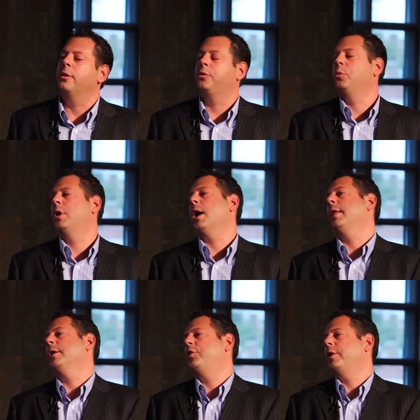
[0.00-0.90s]
on through
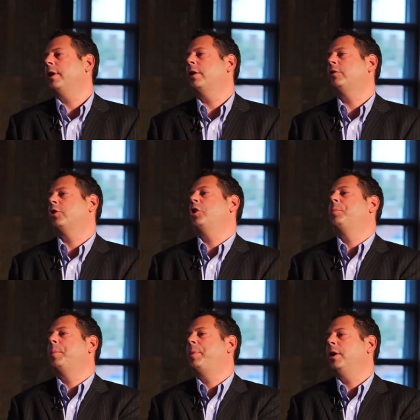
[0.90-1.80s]
college and, and started
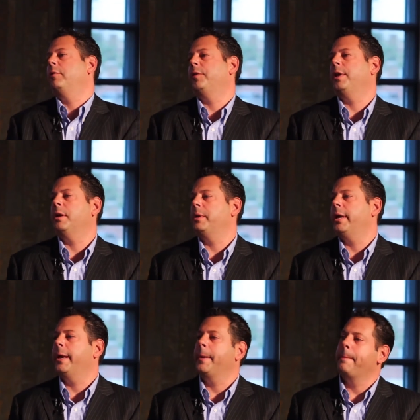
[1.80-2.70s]
preparing for the
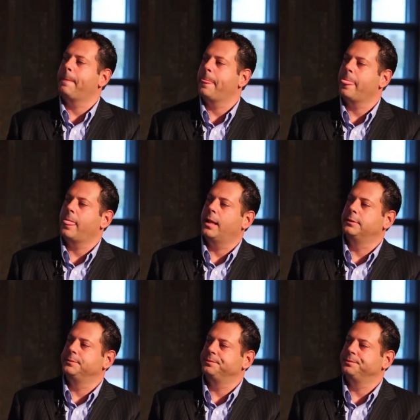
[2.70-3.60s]
NBA? The best